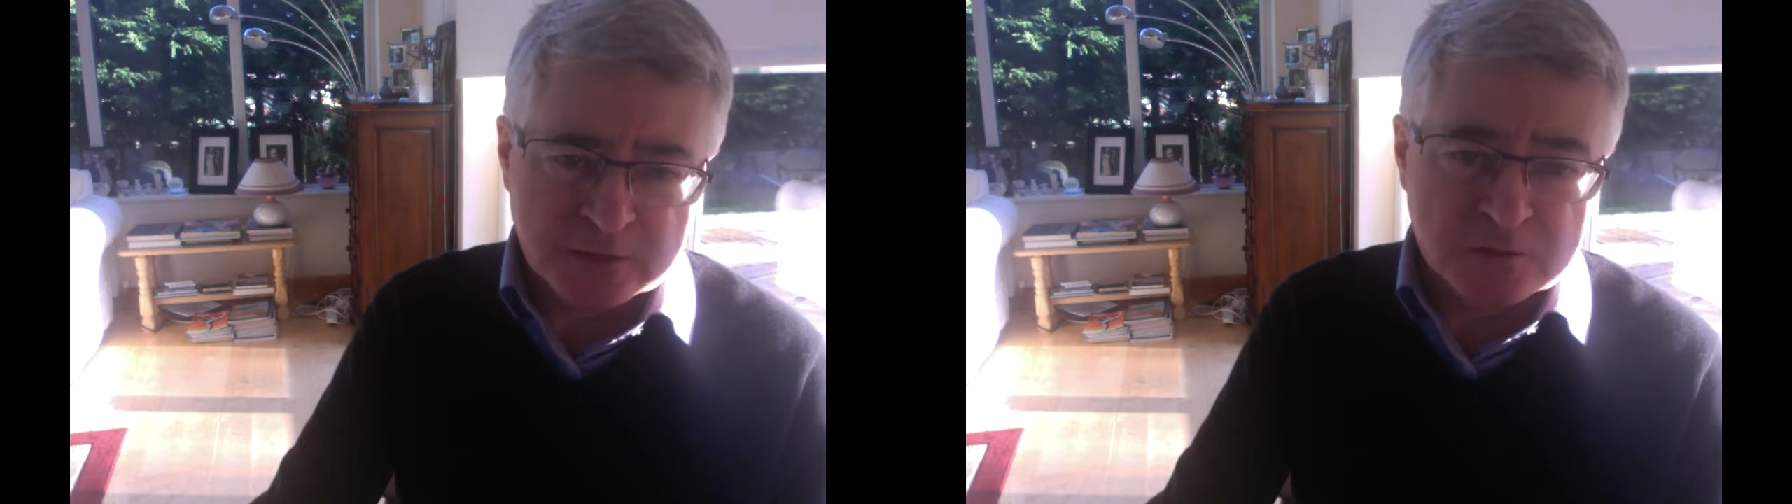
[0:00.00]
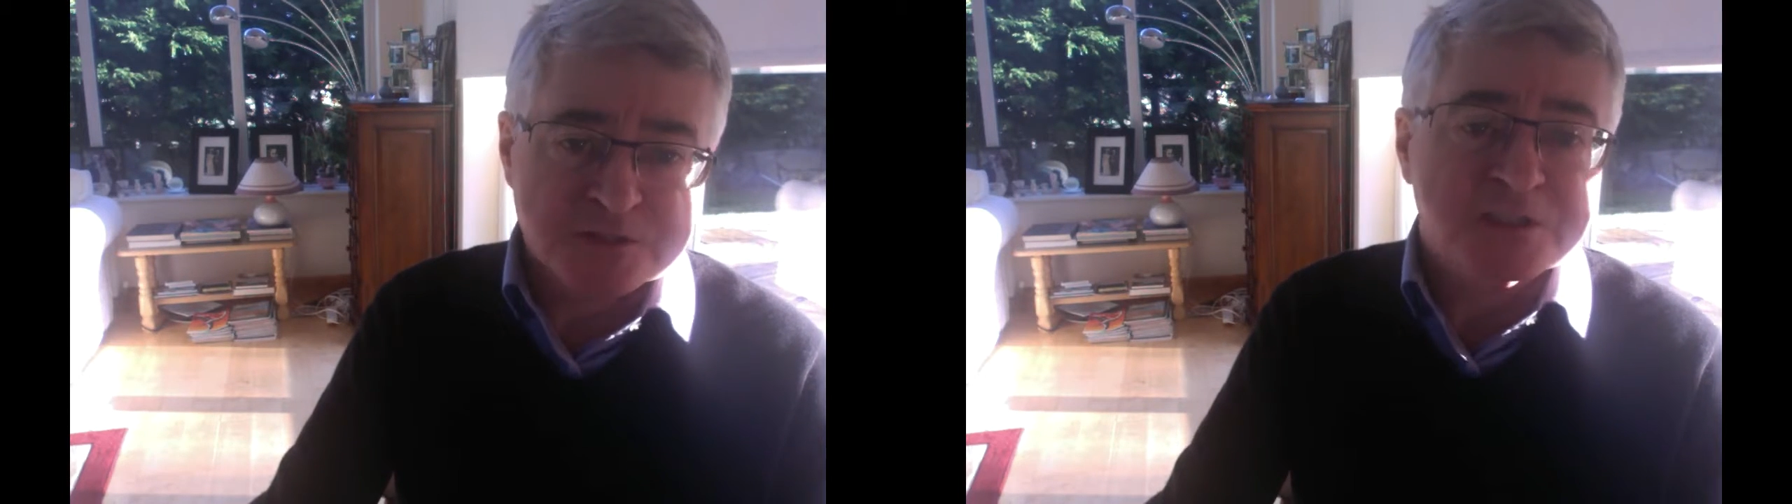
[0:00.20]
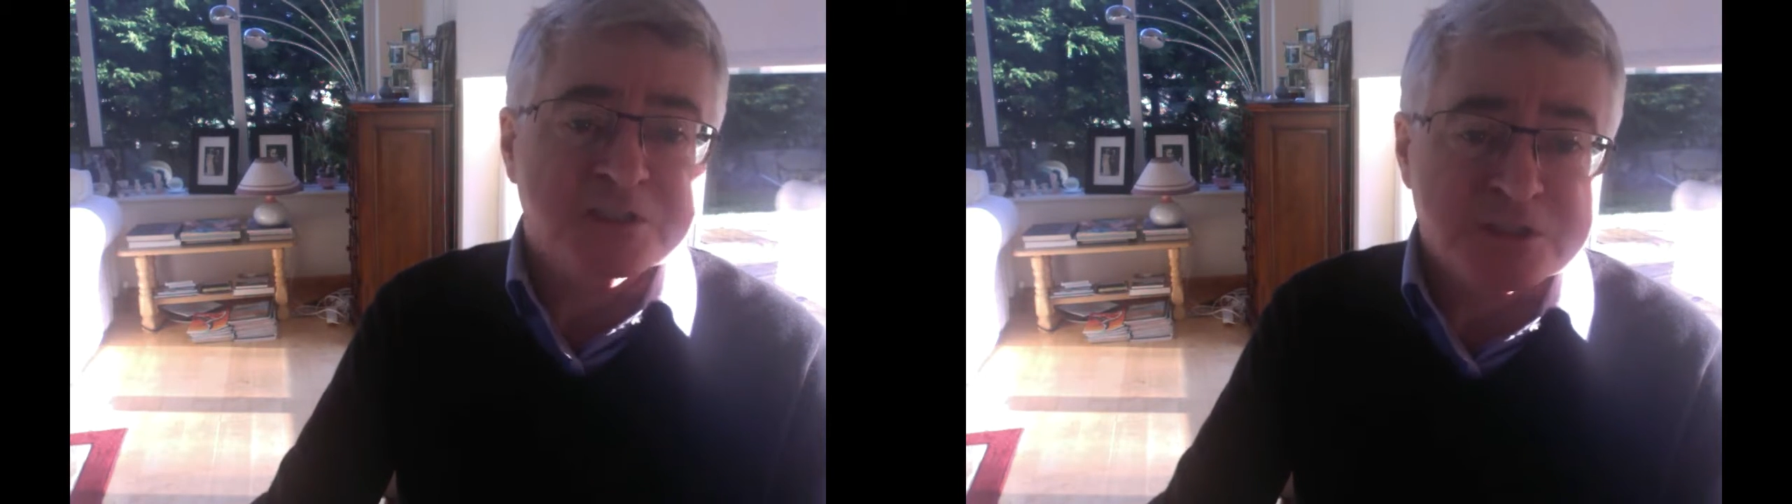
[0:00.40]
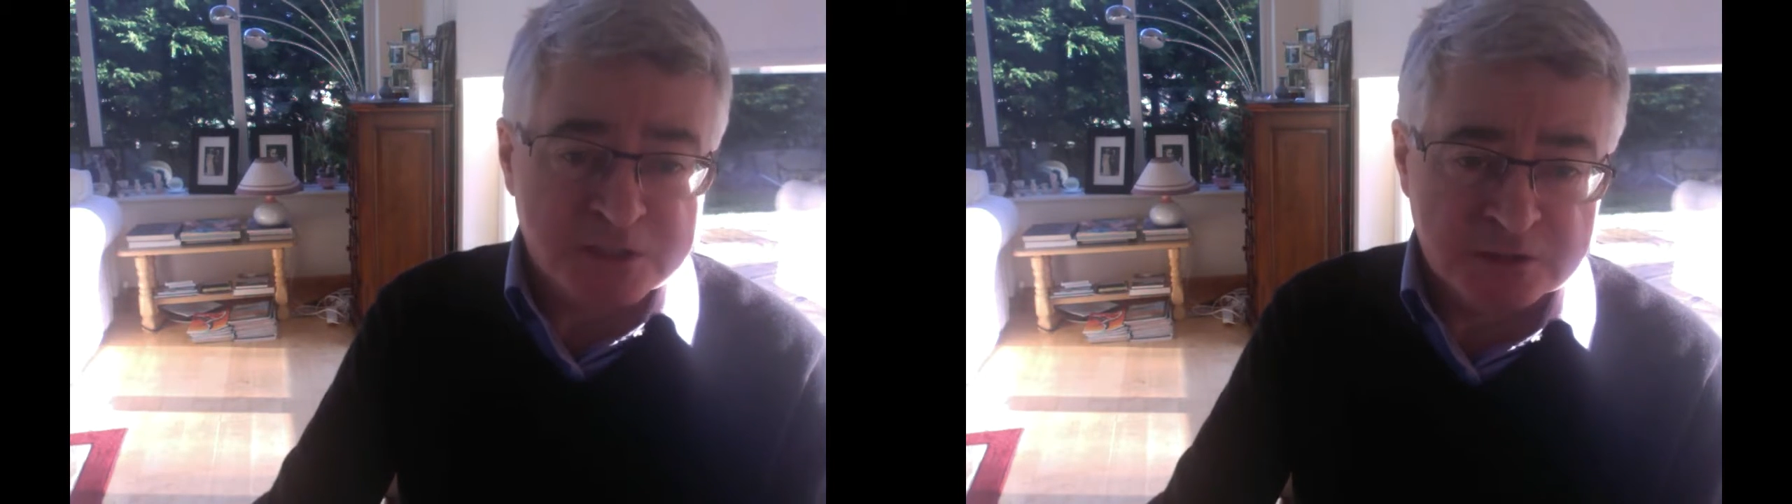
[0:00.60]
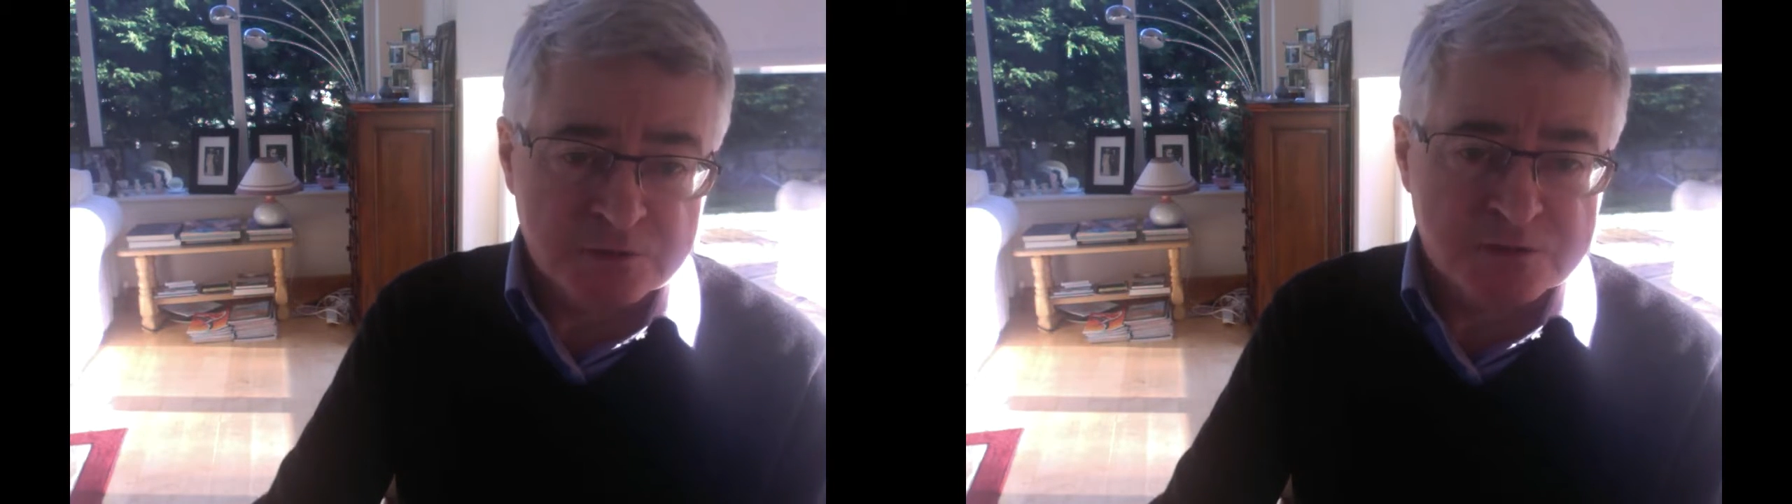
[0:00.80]
laws
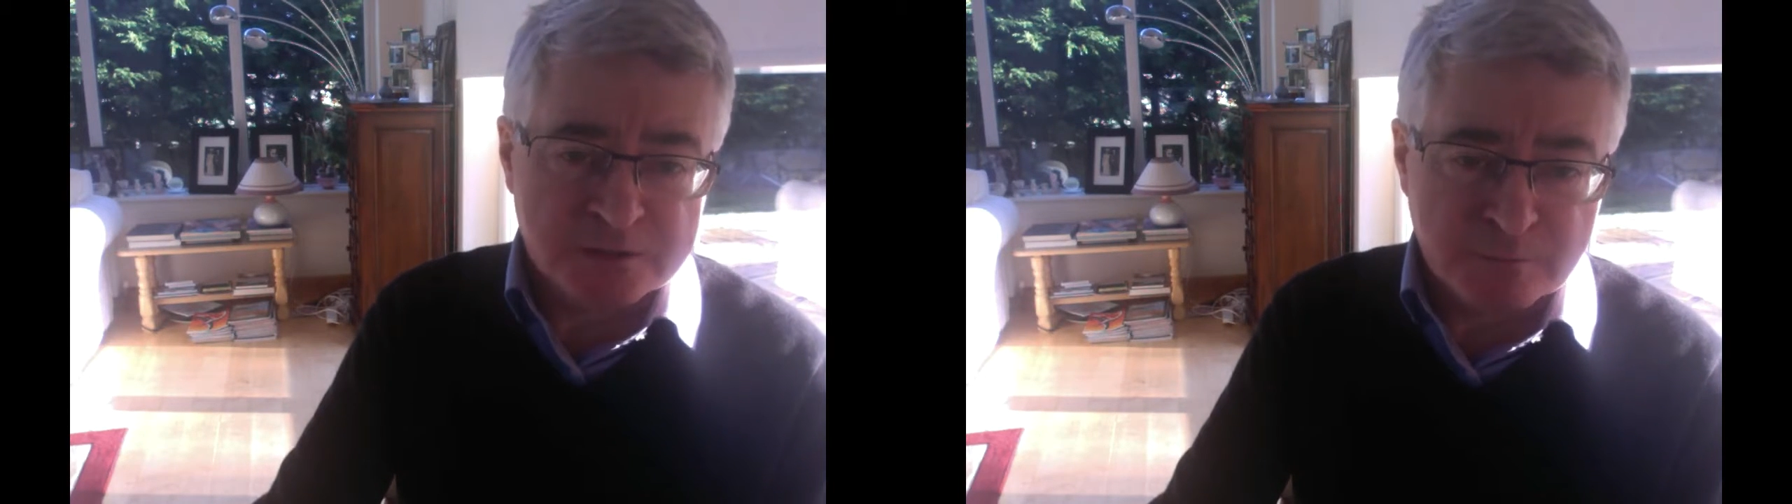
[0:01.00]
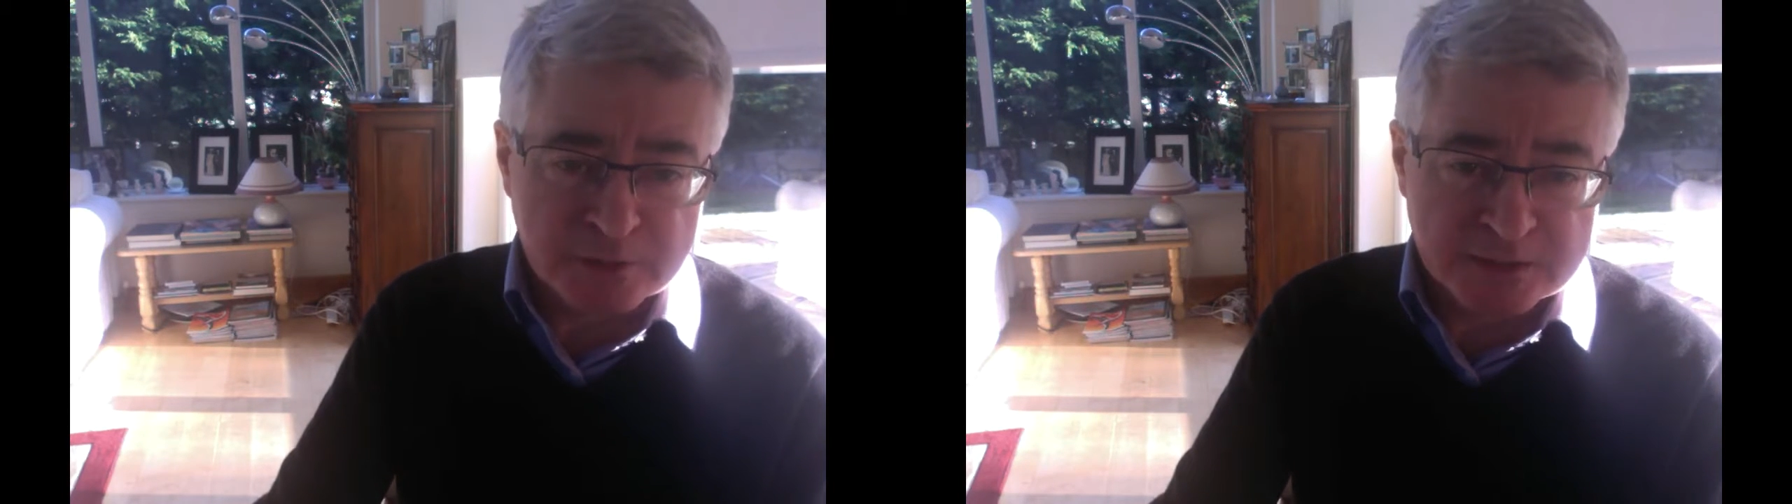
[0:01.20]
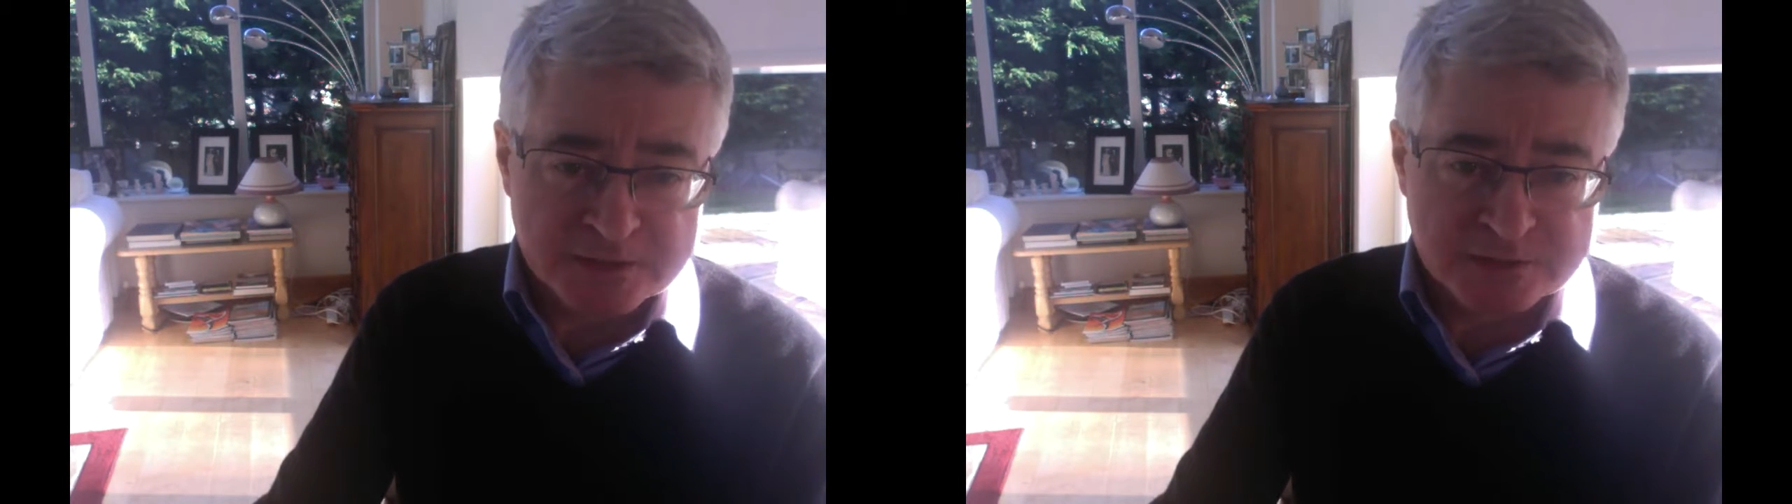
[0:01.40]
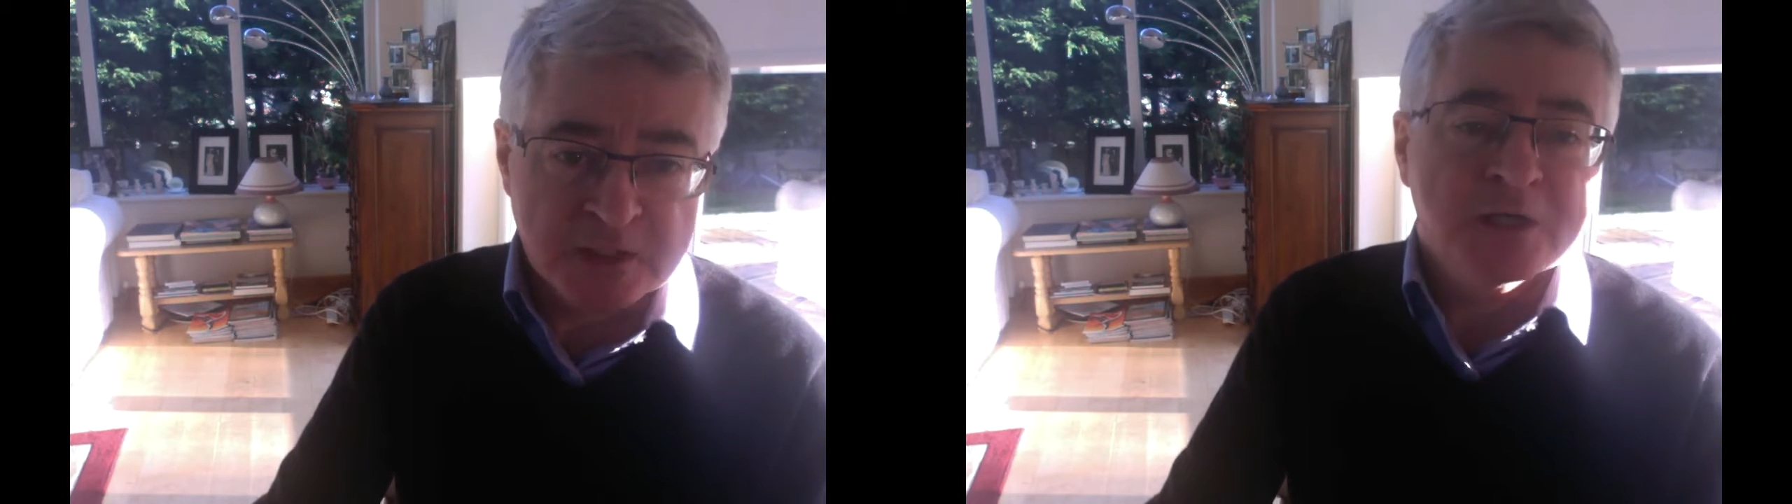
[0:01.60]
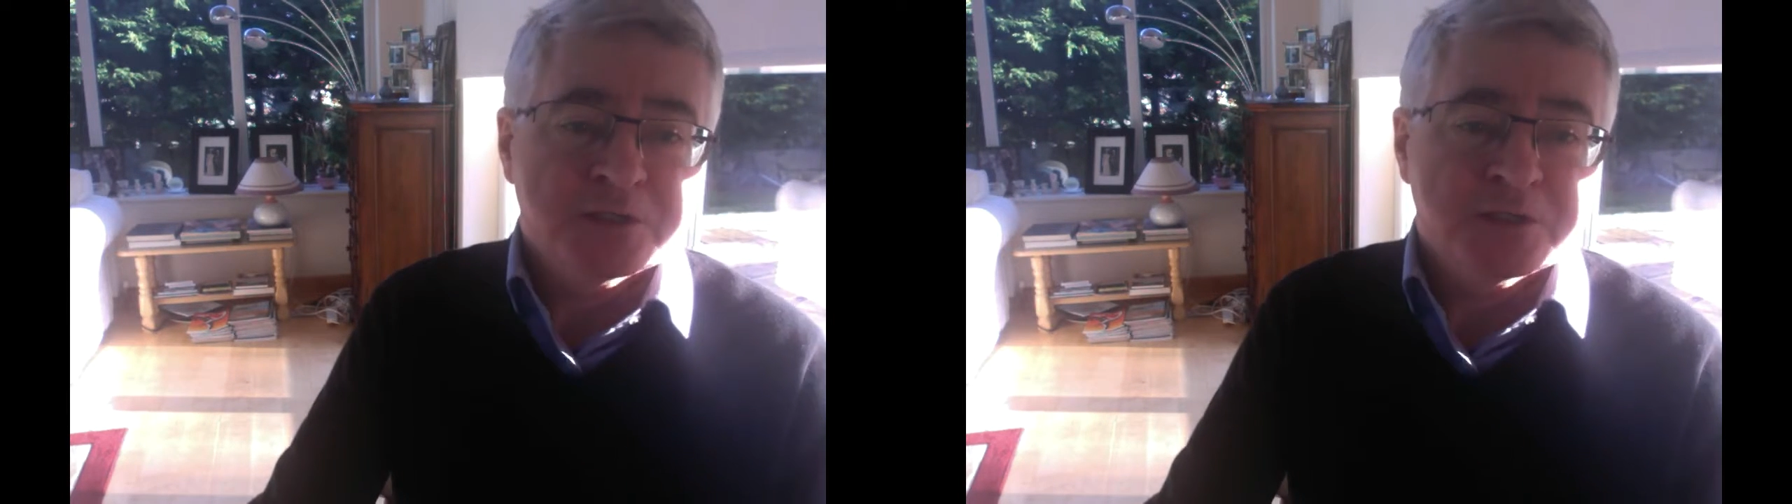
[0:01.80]
continues in place?